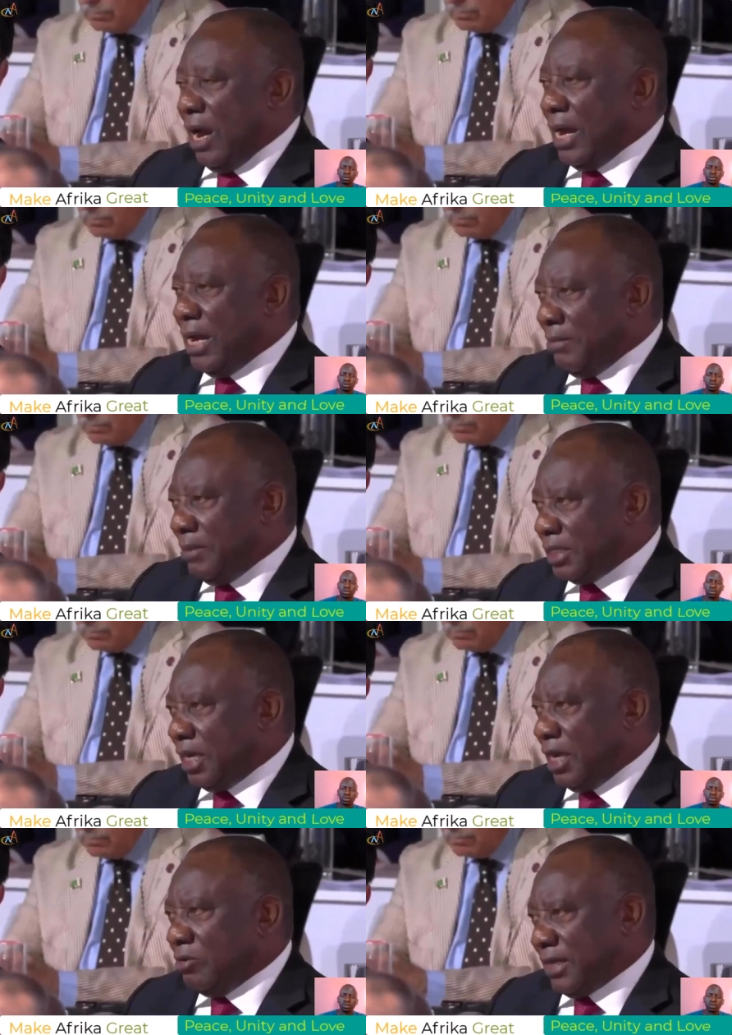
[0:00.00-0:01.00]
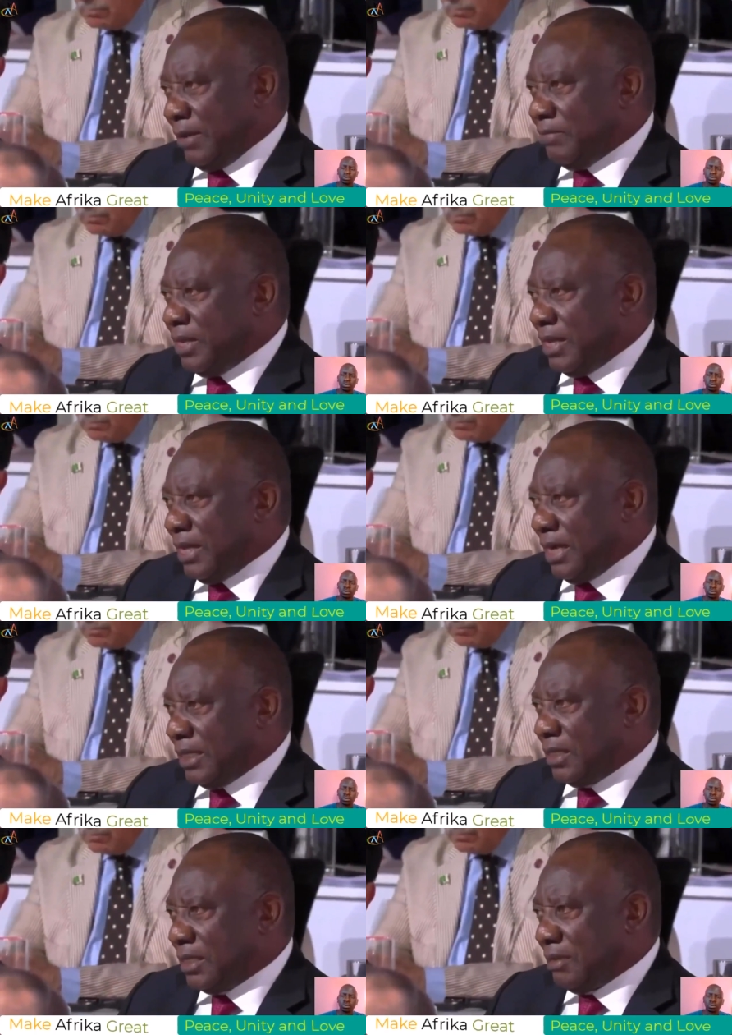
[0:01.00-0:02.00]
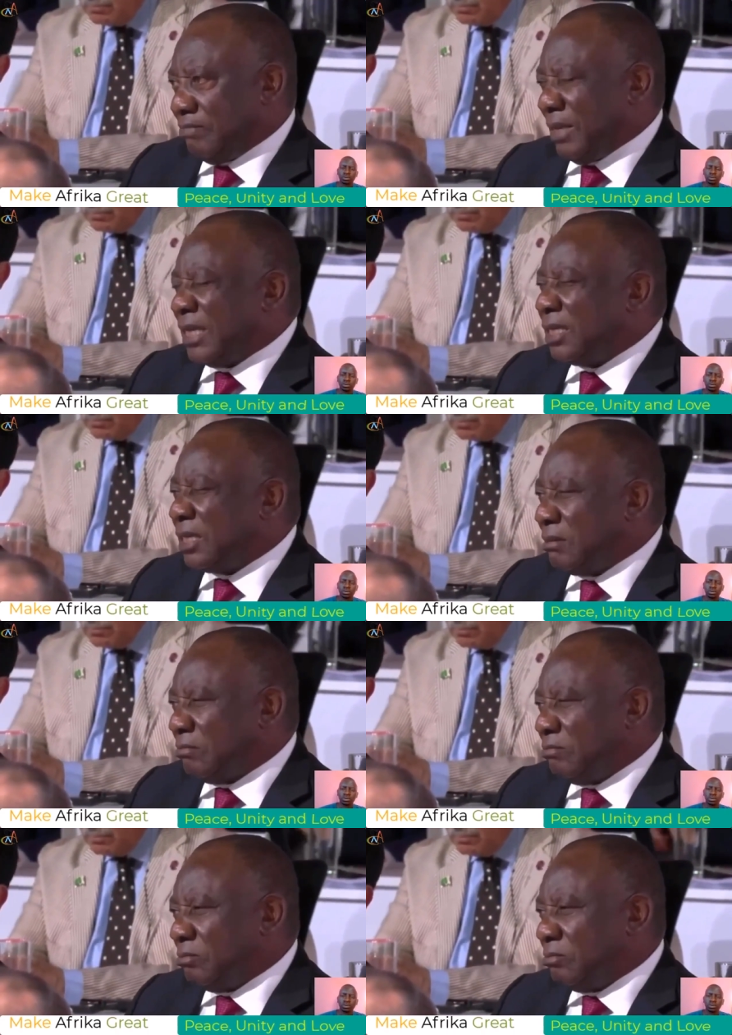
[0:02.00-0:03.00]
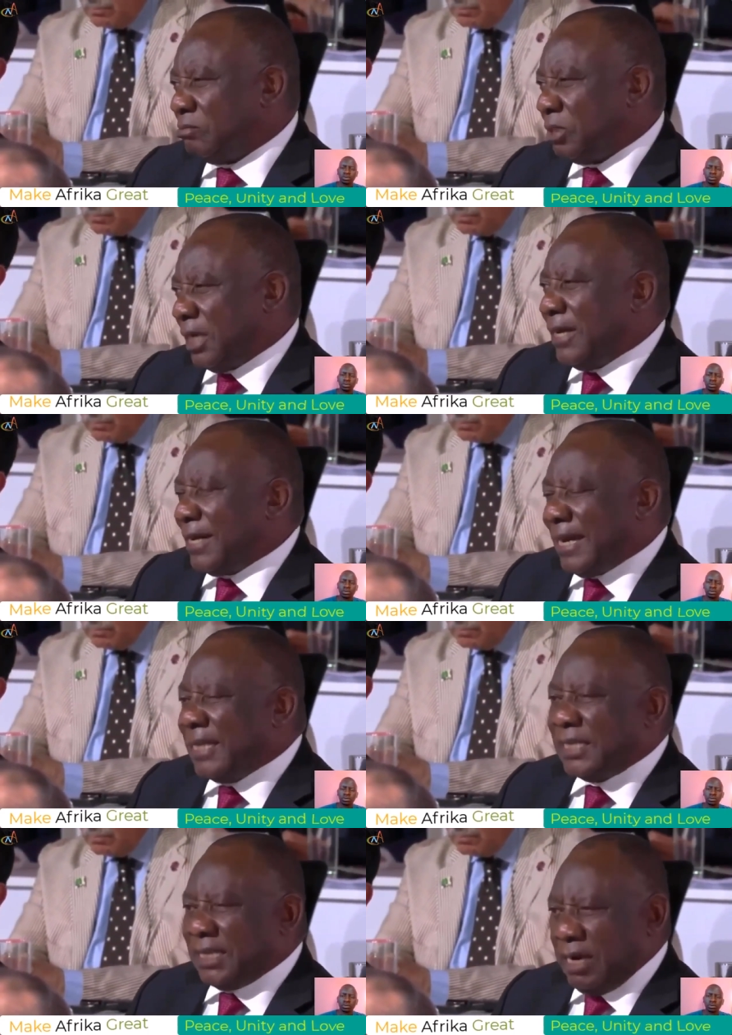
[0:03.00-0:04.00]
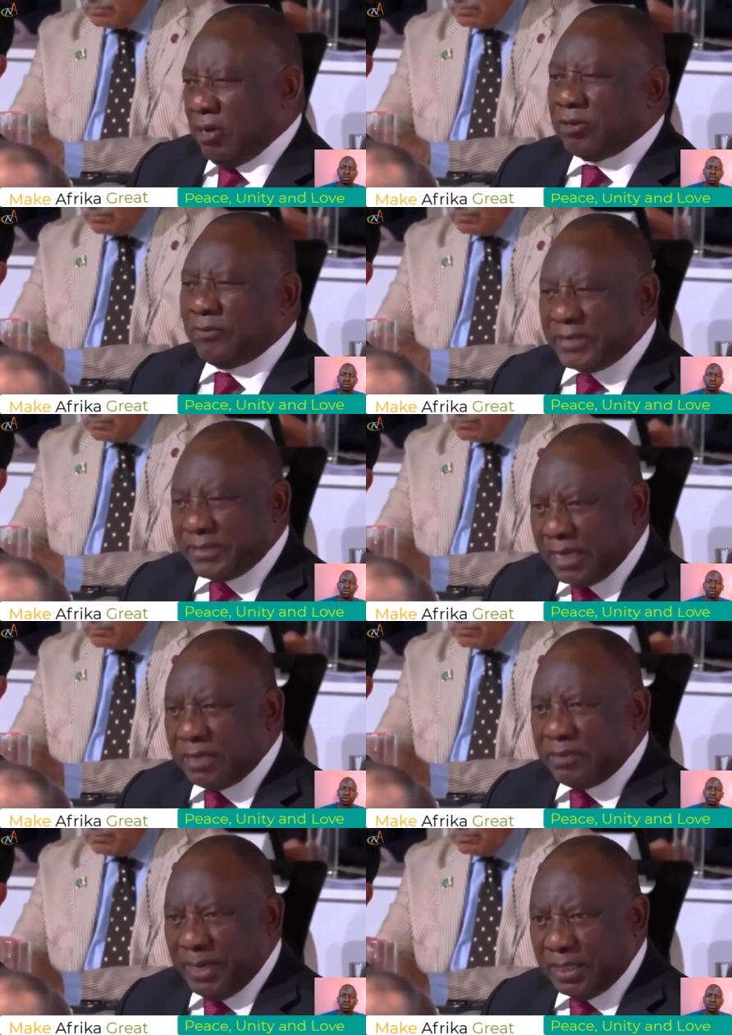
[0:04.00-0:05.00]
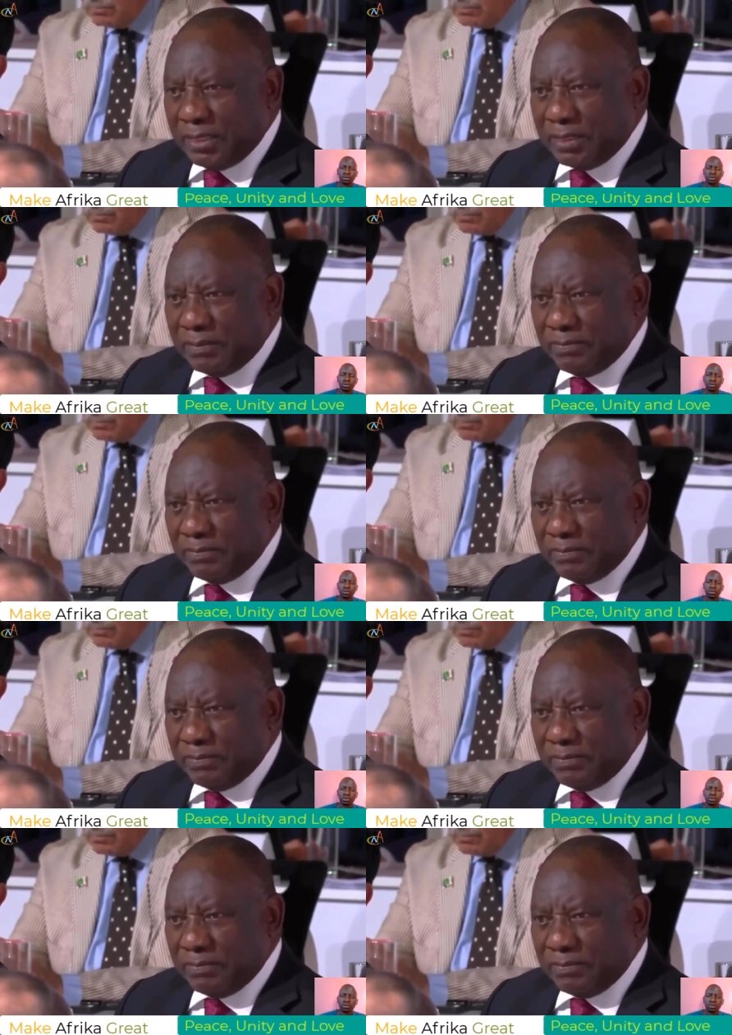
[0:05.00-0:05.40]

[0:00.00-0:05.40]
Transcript: And let me tell you something that, that generated a lot of resentment